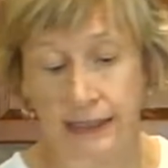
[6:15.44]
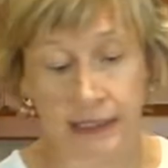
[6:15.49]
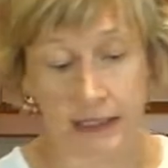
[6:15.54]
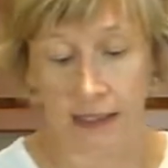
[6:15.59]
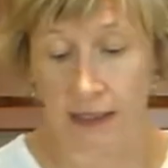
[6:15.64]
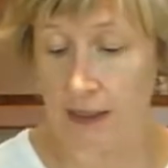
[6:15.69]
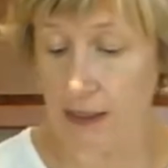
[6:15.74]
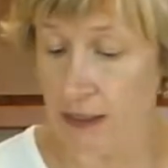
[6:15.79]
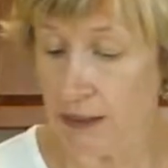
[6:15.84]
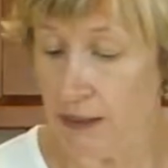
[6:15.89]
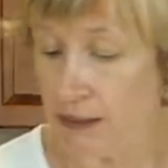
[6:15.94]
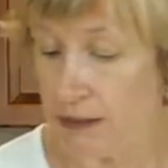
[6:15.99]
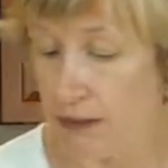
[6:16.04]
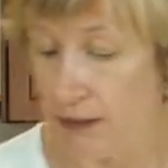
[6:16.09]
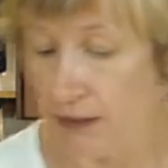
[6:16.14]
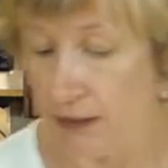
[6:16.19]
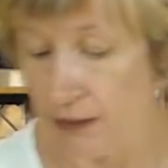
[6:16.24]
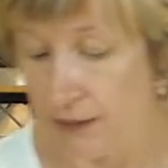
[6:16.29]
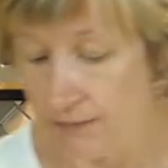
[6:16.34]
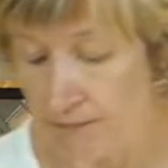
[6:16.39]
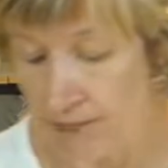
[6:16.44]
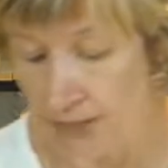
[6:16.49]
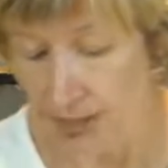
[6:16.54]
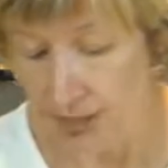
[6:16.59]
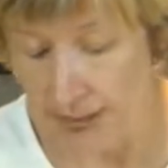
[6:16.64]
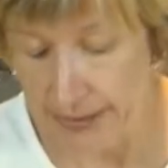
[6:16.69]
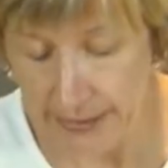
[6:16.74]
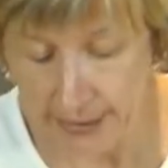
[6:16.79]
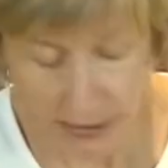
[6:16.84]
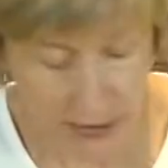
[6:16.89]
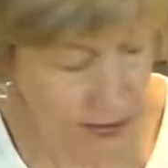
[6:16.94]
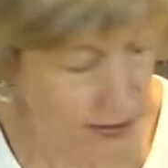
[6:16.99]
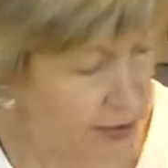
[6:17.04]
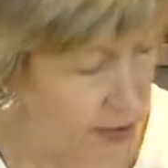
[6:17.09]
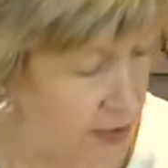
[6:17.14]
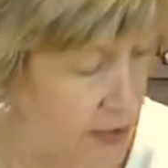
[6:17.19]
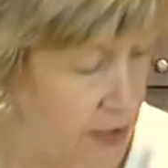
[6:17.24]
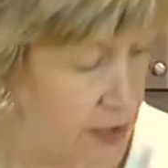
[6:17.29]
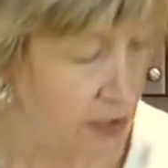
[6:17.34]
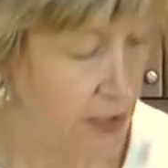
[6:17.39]
in my
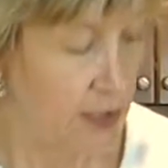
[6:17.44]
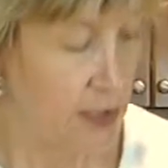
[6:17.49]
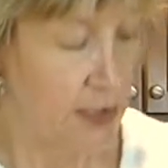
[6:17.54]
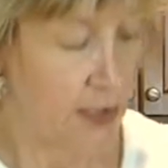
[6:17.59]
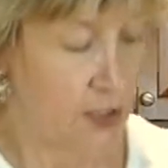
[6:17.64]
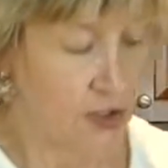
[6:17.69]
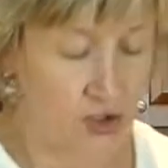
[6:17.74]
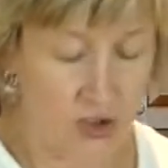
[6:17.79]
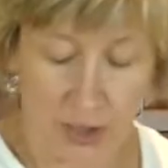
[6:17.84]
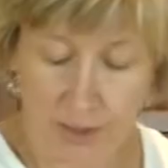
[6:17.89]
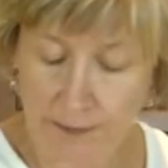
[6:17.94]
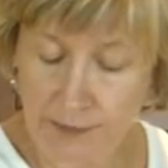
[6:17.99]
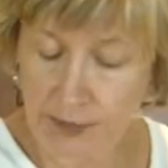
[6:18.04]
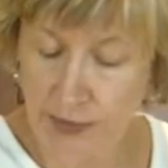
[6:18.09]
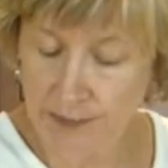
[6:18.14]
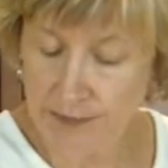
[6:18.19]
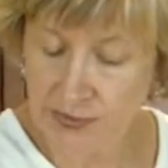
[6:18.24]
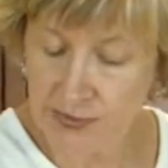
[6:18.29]
chopped up